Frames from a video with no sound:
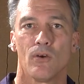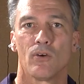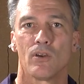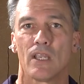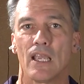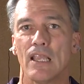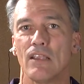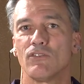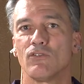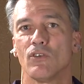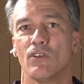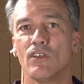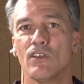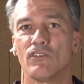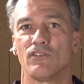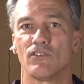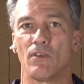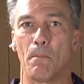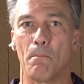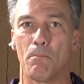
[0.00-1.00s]
Okay, so
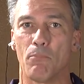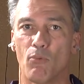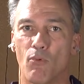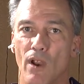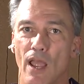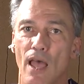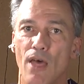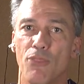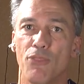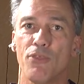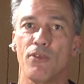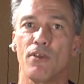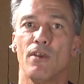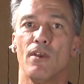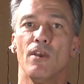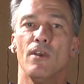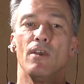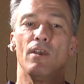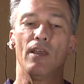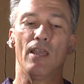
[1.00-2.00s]
there's some breath
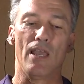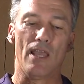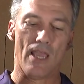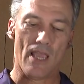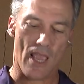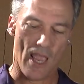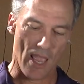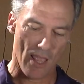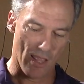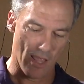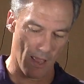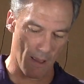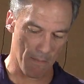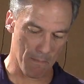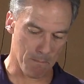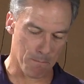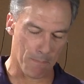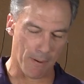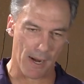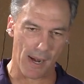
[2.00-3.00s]
and
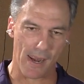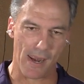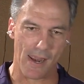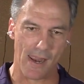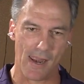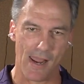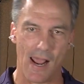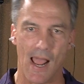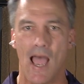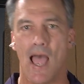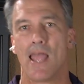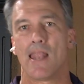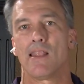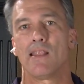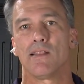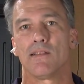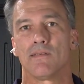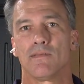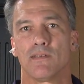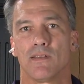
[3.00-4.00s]
then I
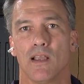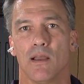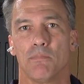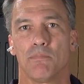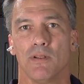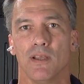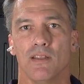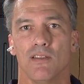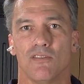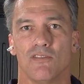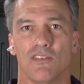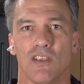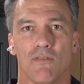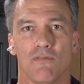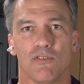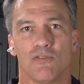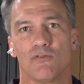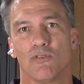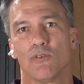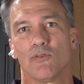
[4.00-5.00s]
play the
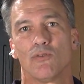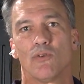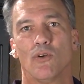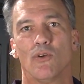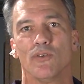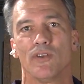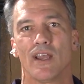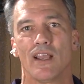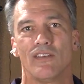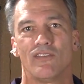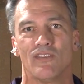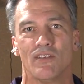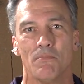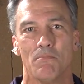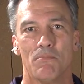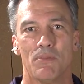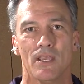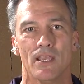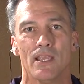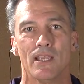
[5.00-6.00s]
seven stroke roll nice
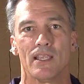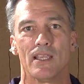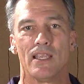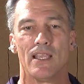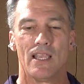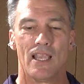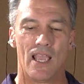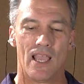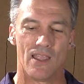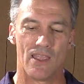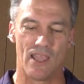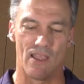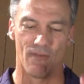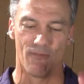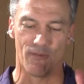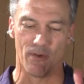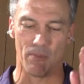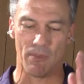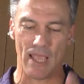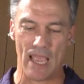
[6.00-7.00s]
and big. And
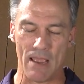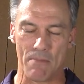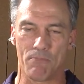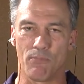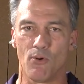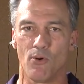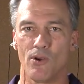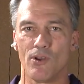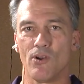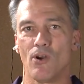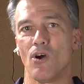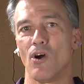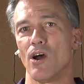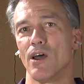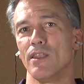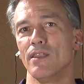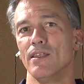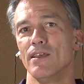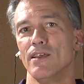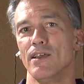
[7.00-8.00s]
then from that point
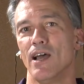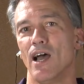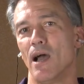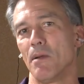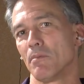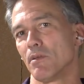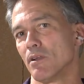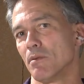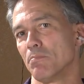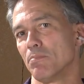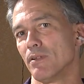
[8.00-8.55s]
on, I'm gonna